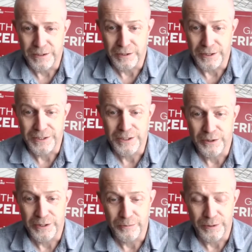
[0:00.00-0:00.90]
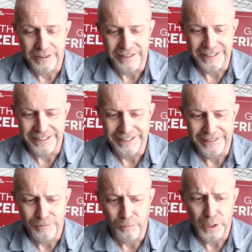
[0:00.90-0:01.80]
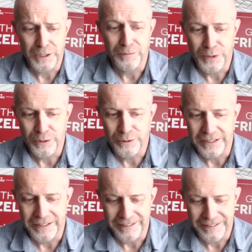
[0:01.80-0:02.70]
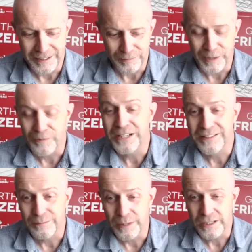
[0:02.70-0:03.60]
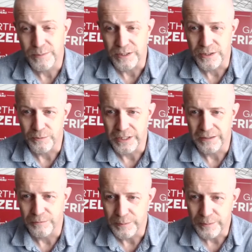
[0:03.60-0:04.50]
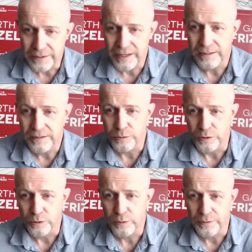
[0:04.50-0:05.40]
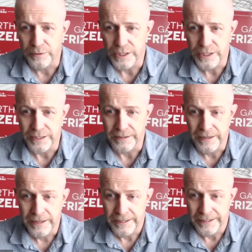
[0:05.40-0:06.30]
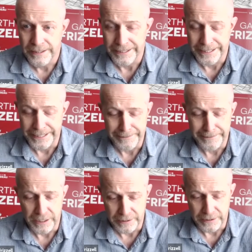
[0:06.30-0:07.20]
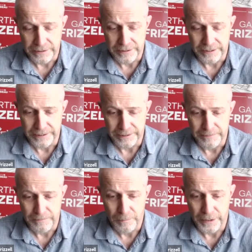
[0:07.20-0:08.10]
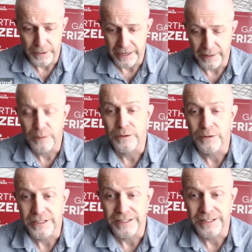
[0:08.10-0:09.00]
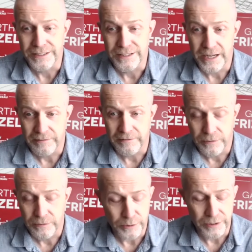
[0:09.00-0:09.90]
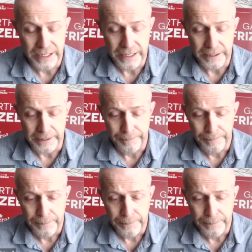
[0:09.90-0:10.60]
got started with one computer in my rented basement suite. We built that into a corporation that had 13 staff throughout Canada.